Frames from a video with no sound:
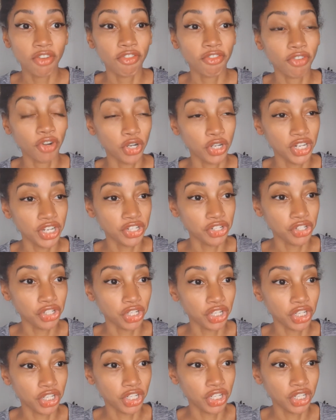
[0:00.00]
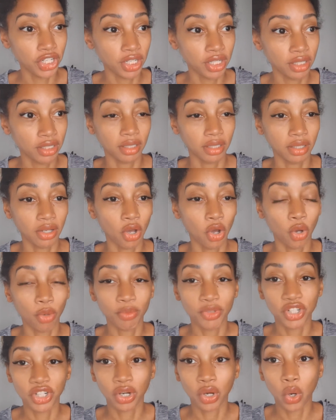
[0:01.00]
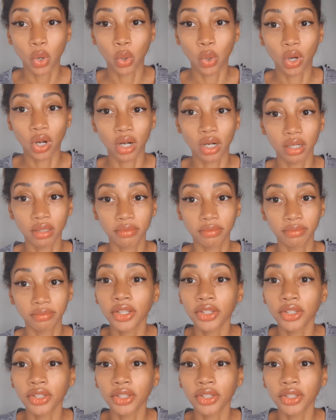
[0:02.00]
furniture, home decor.